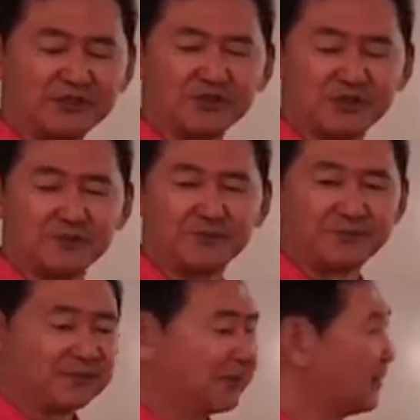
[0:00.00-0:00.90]
leadership
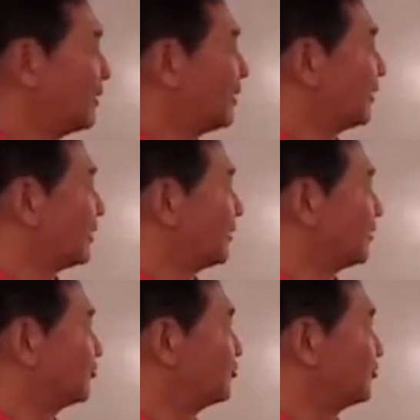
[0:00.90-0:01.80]

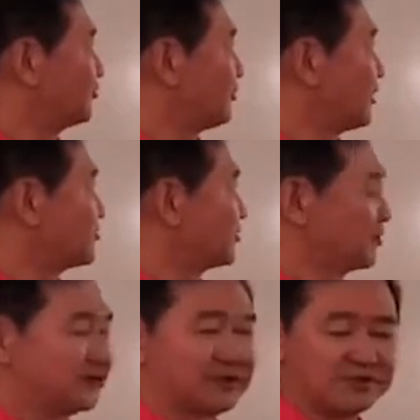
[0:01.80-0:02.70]
to
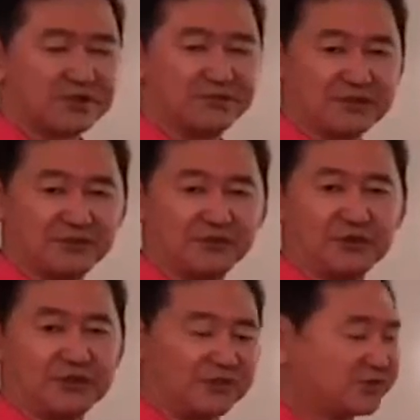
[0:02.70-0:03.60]
measure some of
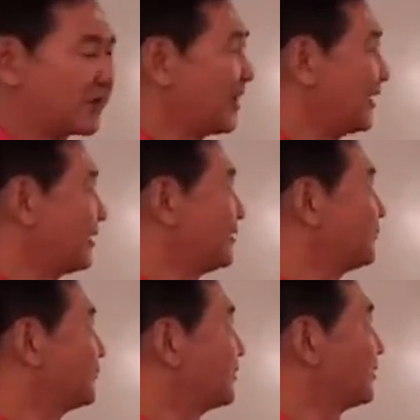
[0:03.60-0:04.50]
your leadership style
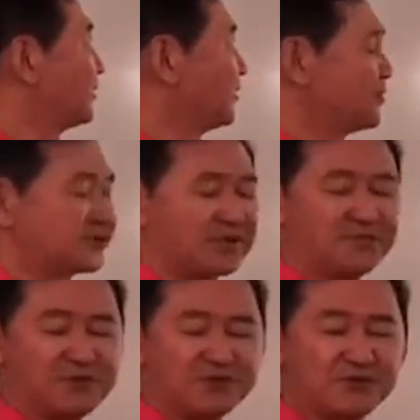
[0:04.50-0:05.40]
is
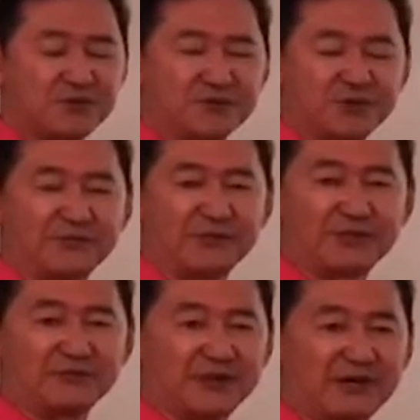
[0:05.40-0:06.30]
composed of the
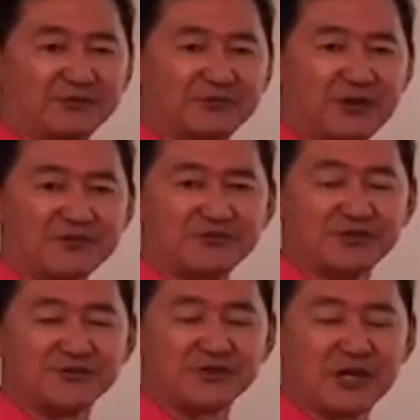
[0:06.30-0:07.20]
55
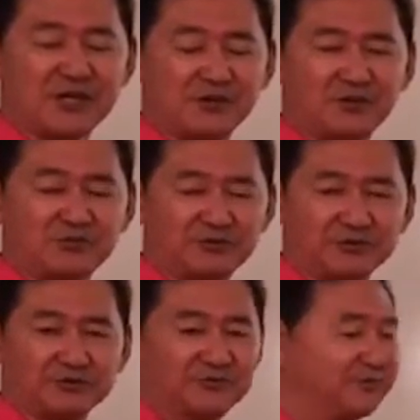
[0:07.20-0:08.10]
questions I told
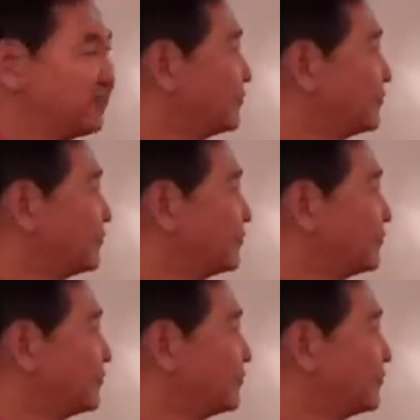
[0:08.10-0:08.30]
you.